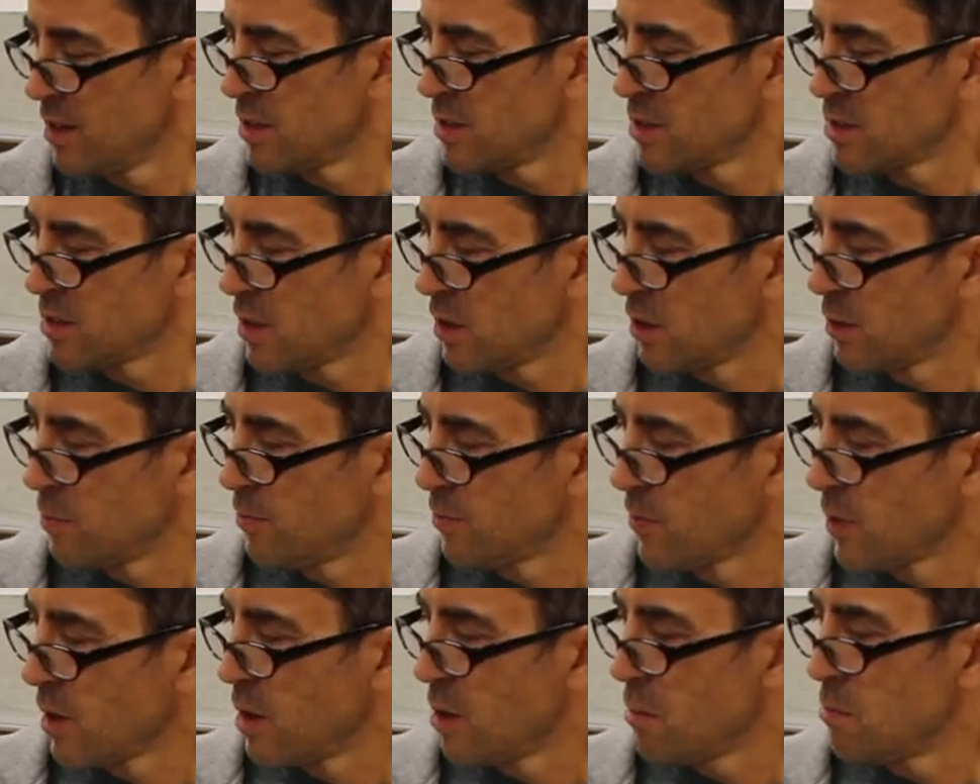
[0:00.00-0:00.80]
So
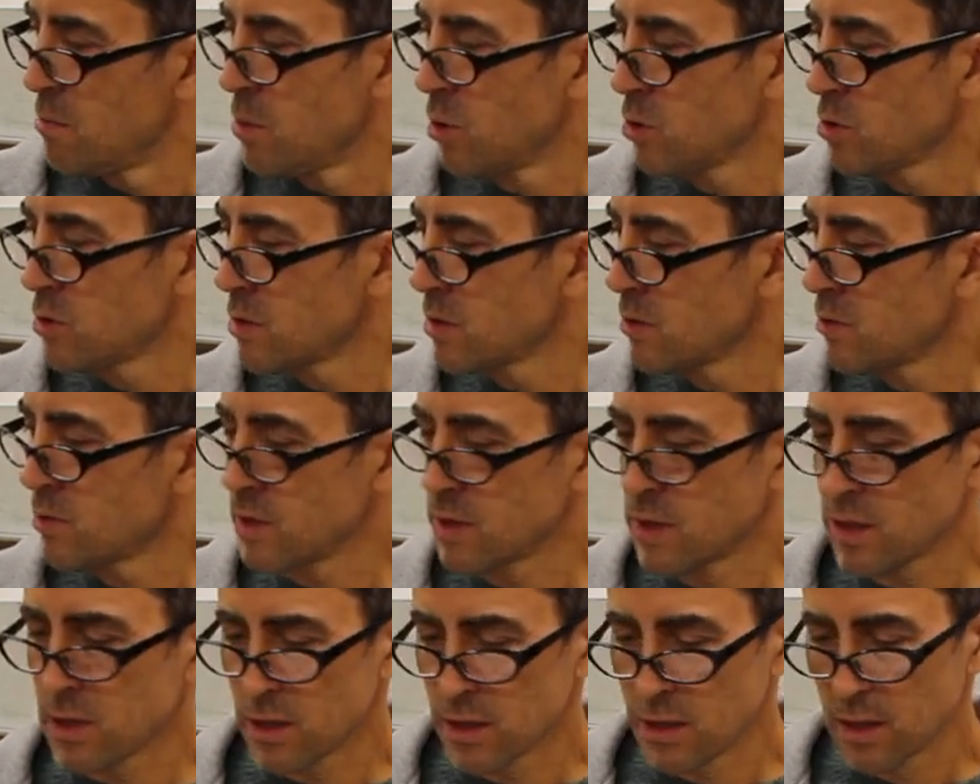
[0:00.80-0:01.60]
most of
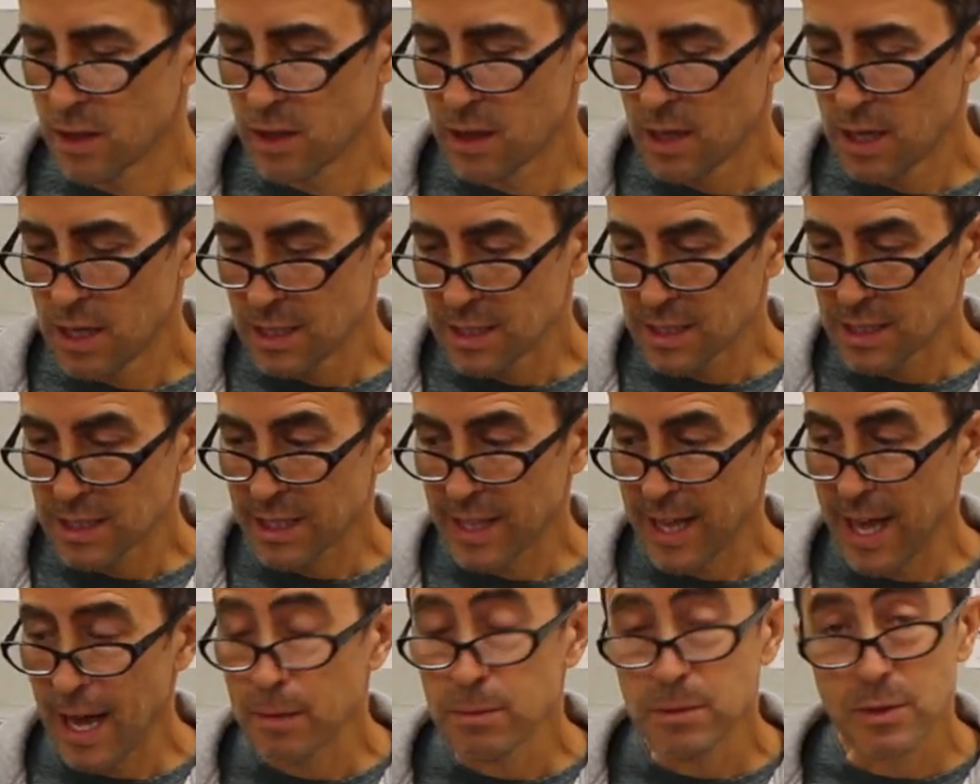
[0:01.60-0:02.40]
the
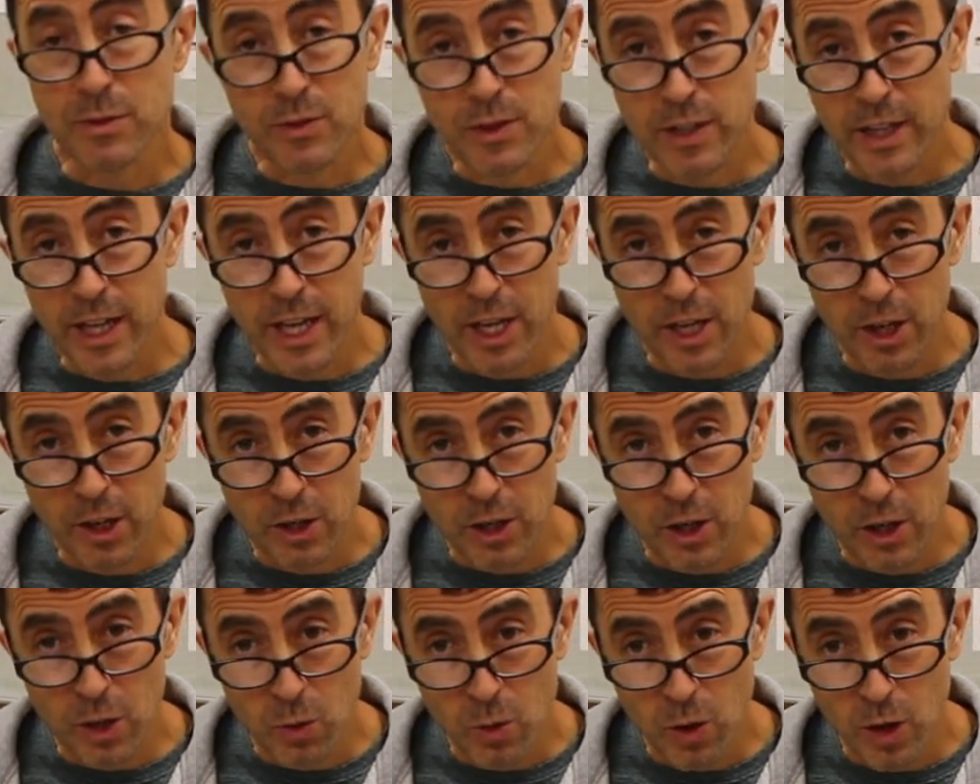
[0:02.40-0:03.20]
slabs of clay you're
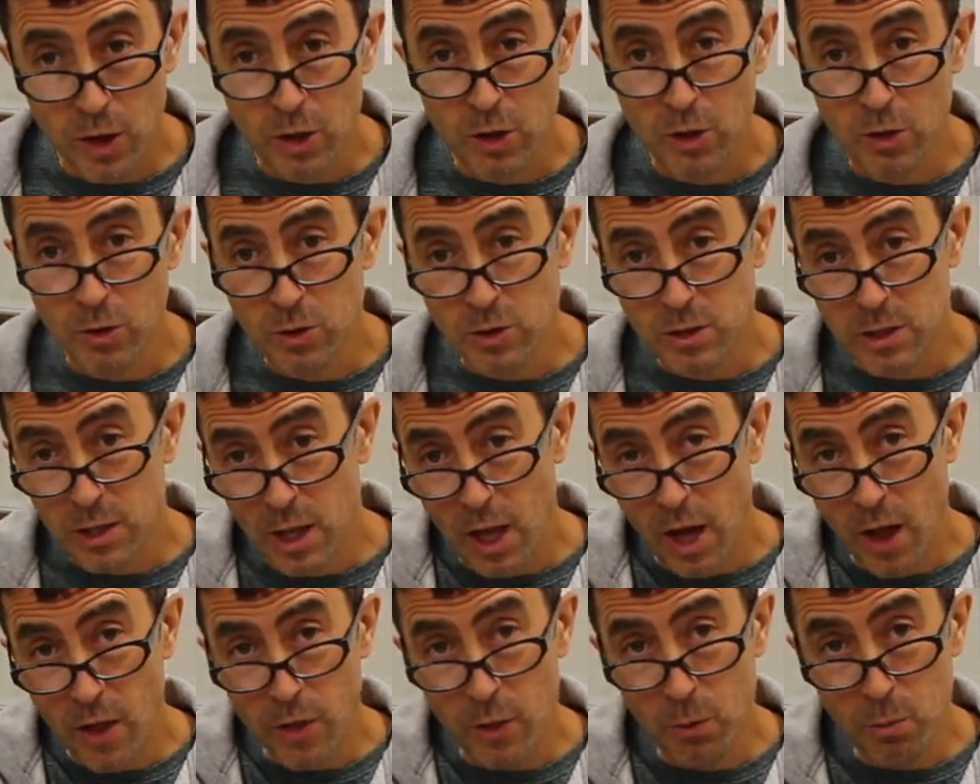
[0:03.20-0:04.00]
going to want to use
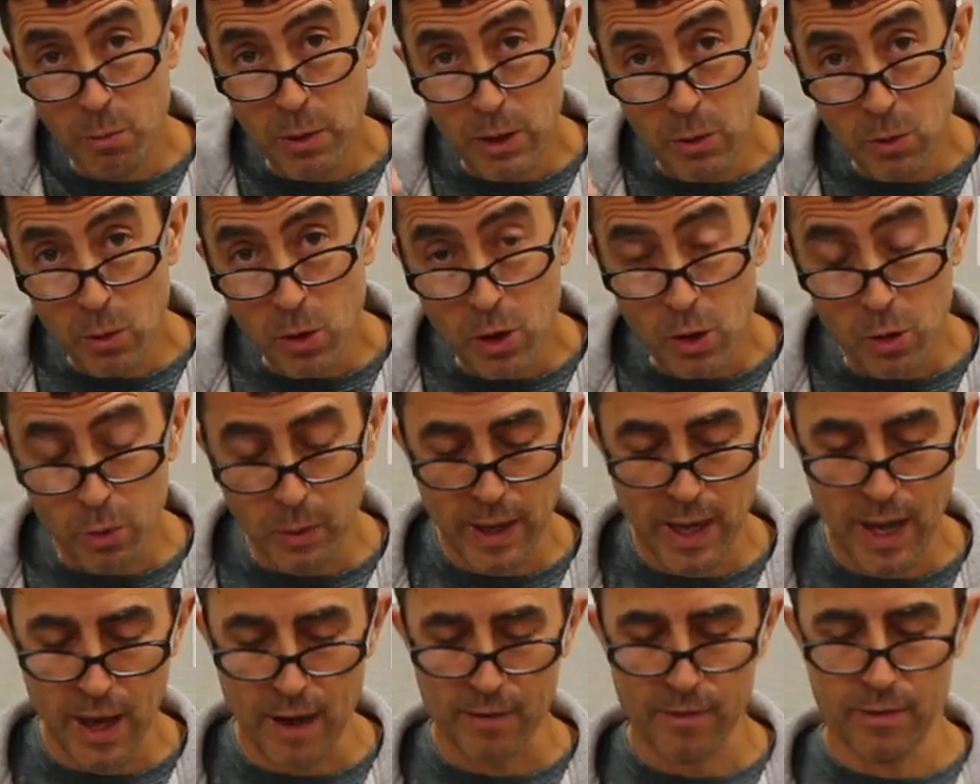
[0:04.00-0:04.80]
the big roller we
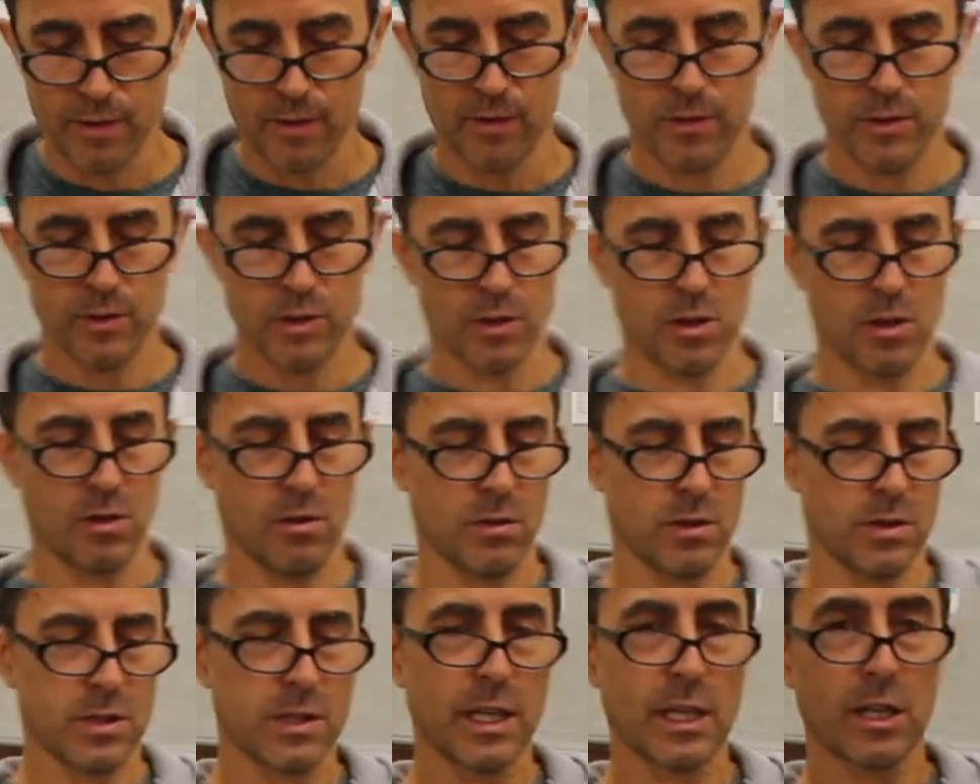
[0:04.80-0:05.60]
have. So
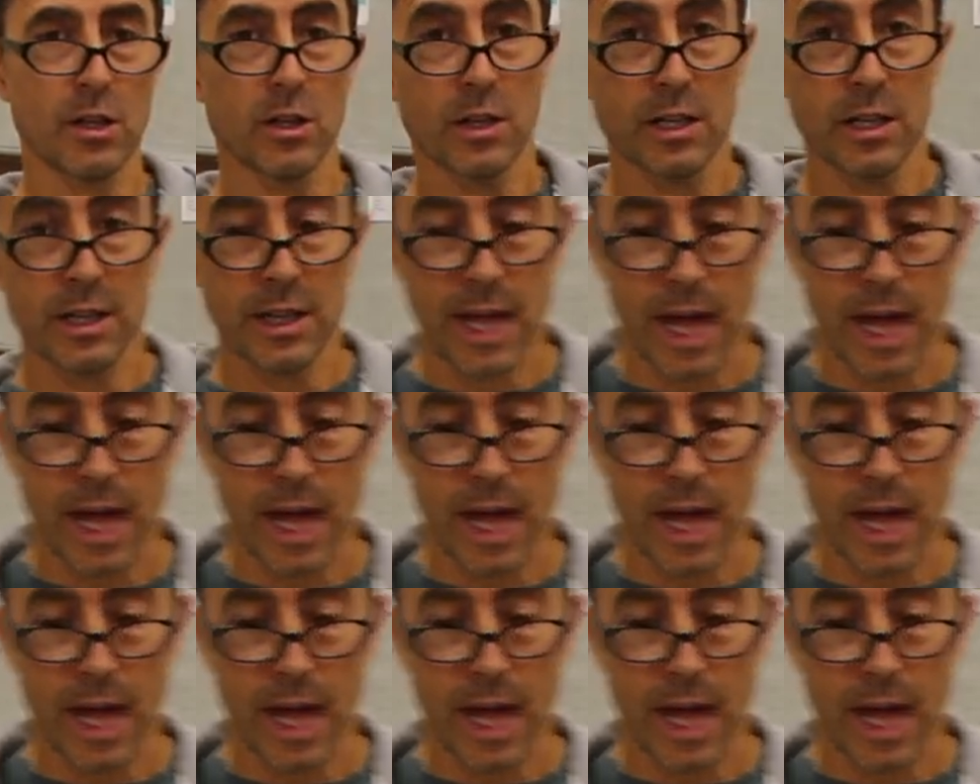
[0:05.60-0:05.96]
let's take a look at